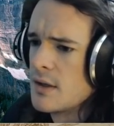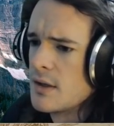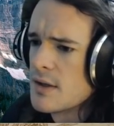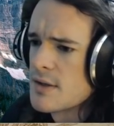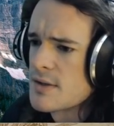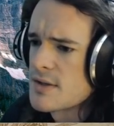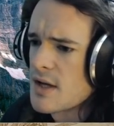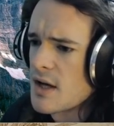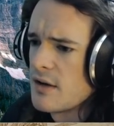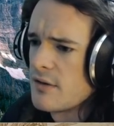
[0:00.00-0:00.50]

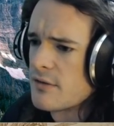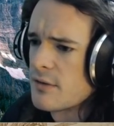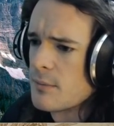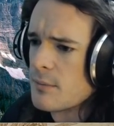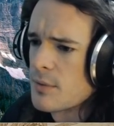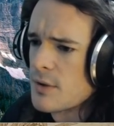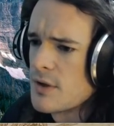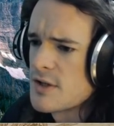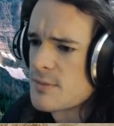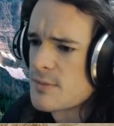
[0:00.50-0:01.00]
aside from
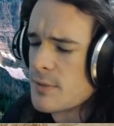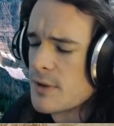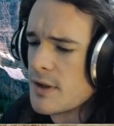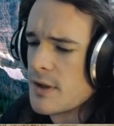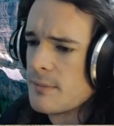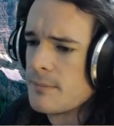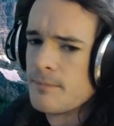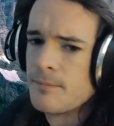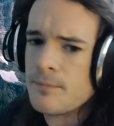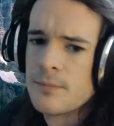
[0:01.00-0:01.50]

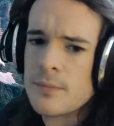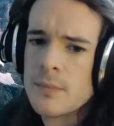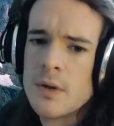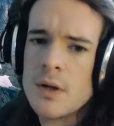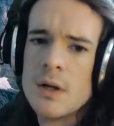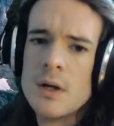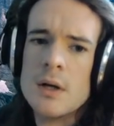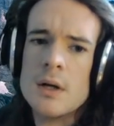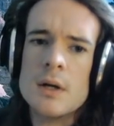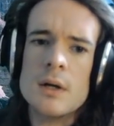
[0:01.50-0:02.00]
pre-split.
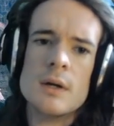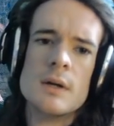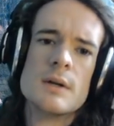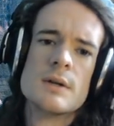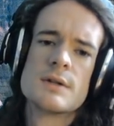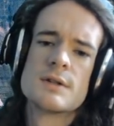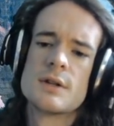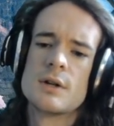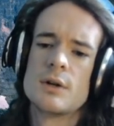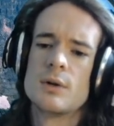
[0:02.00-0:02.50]

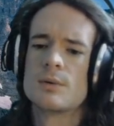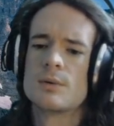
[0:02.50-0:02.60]
So